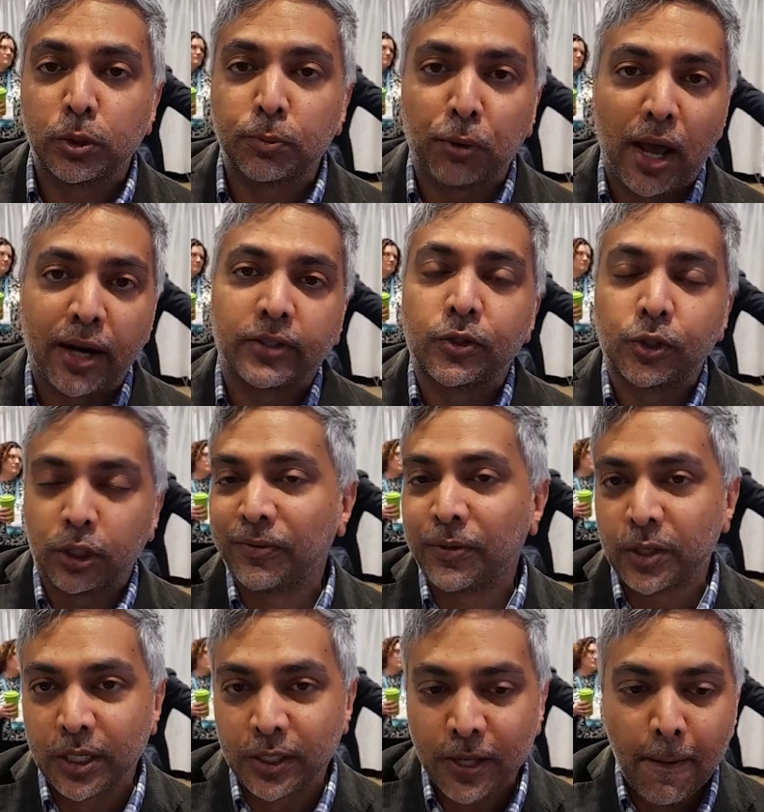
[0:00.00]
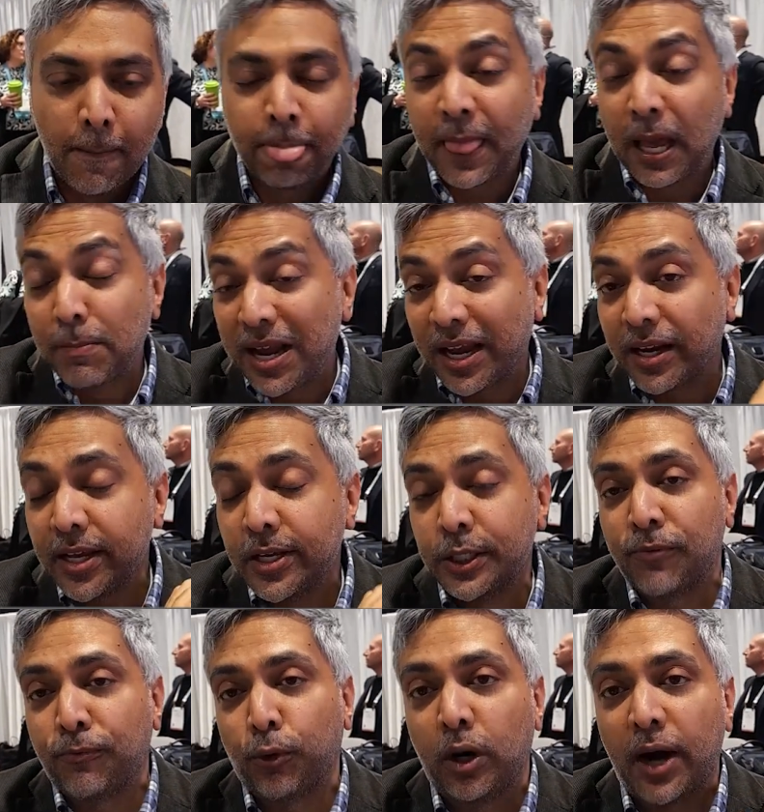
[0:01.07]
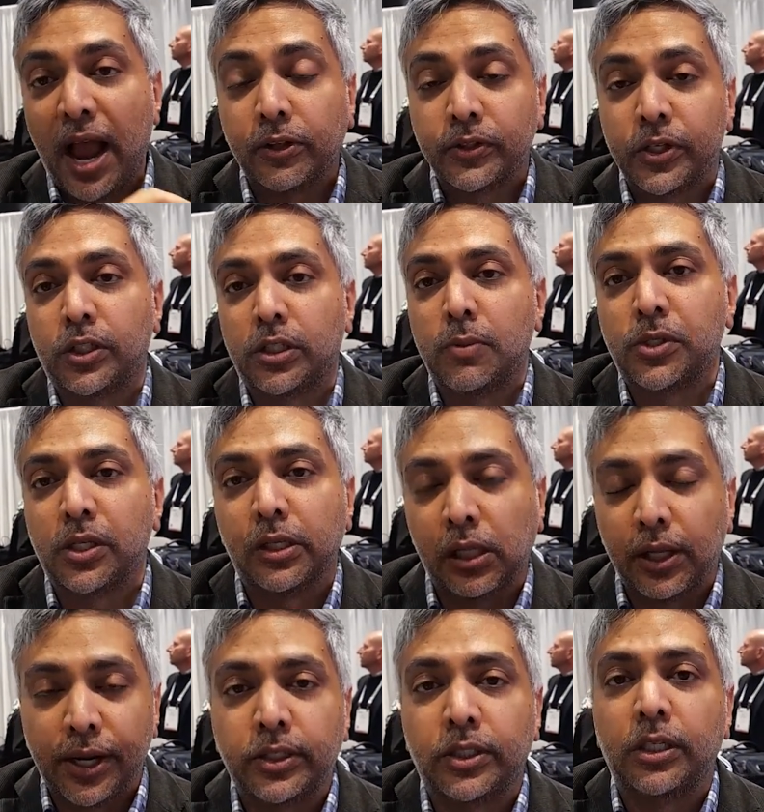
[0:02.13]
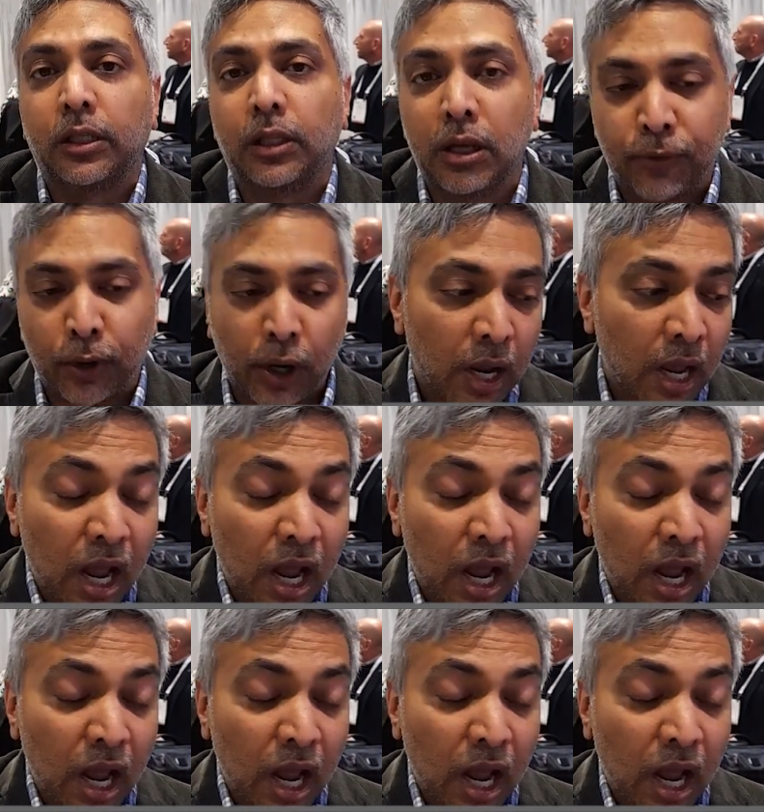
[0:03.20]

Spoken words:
products, and services that make it easy for health systems and clinics to deliver